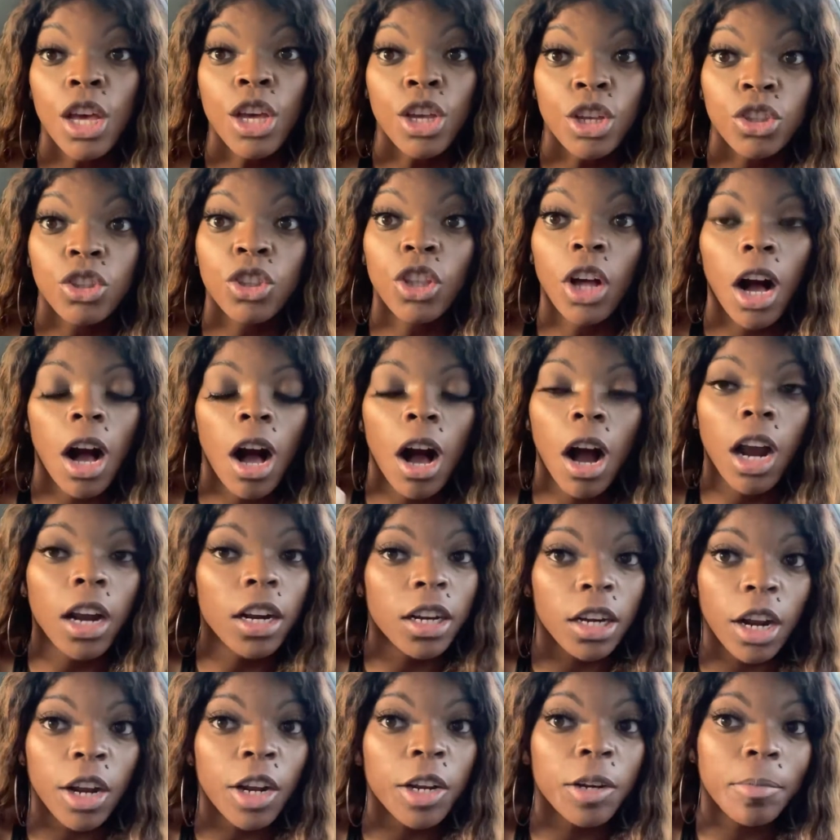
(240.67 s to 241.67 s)
the hard
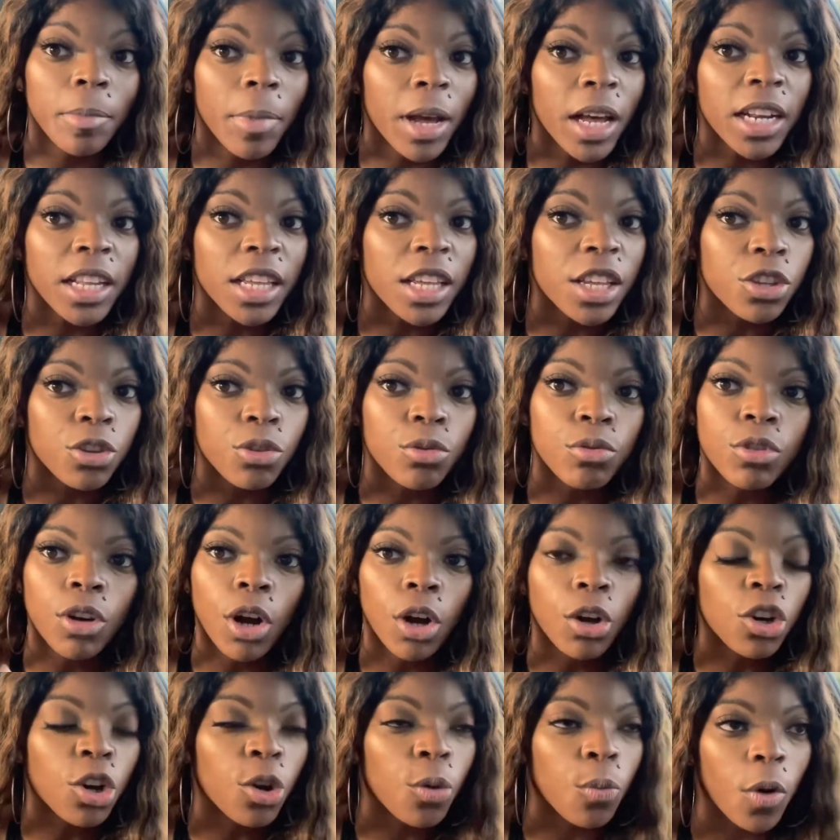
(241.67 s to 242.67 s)
earned money, you
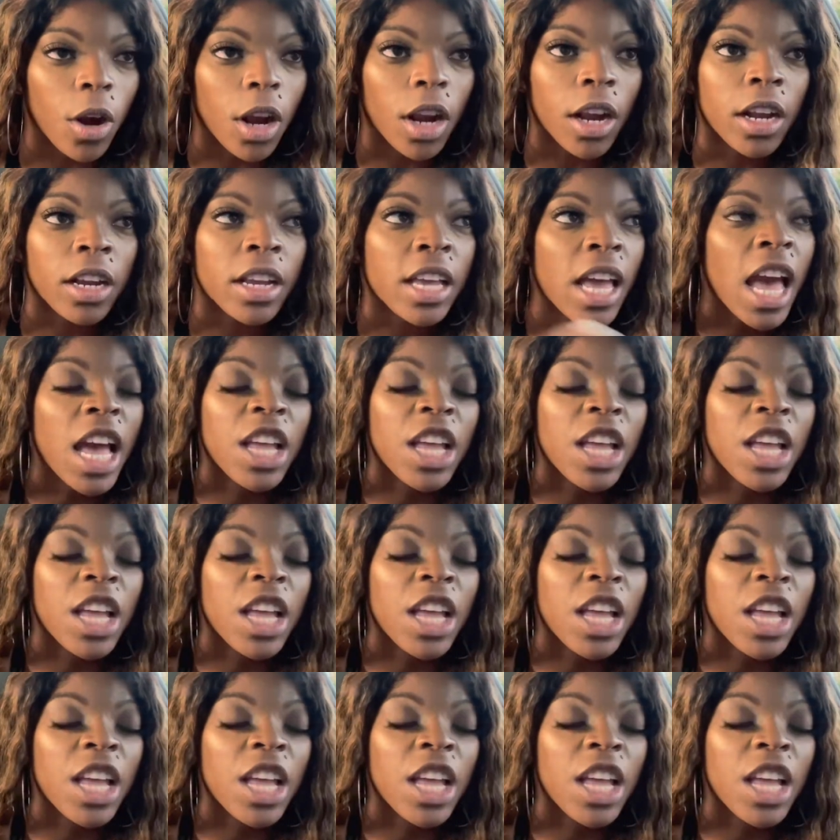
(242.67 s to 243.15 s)
go to work